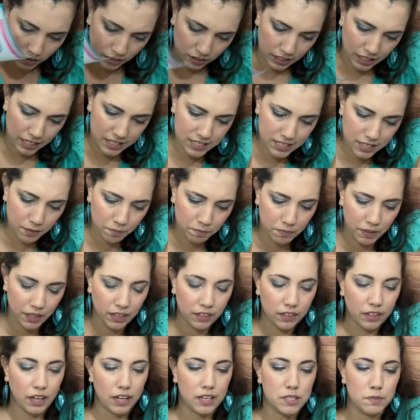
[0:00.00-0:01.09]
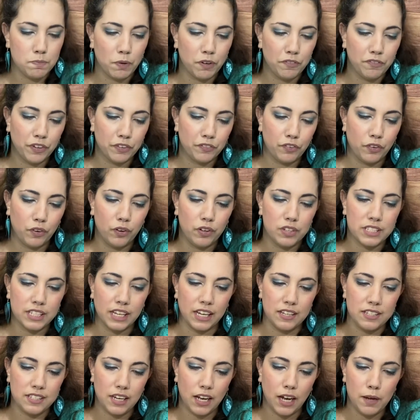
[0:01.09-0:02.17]
cleansing milk is perfect for all
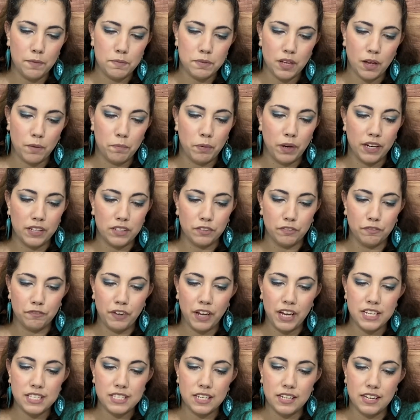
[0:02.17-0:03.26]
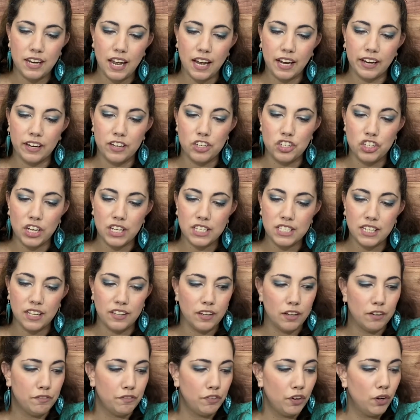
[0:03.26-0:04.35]
skin types. Apply to face, neck, and chest, and
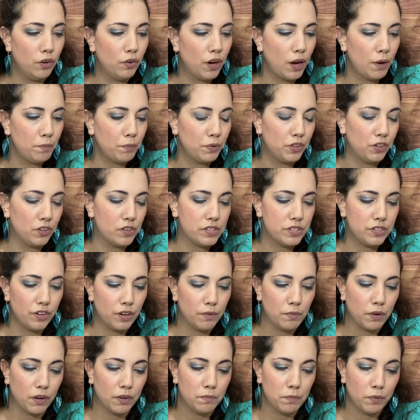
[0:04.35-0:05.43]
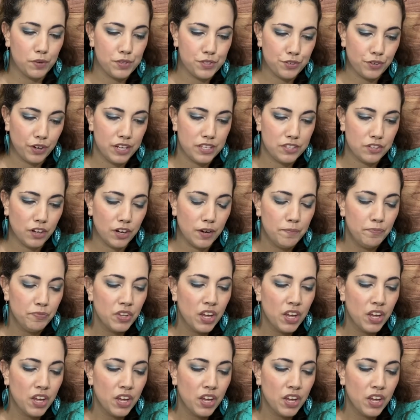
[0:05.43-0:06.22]
then follow up with your serum or moisturizer.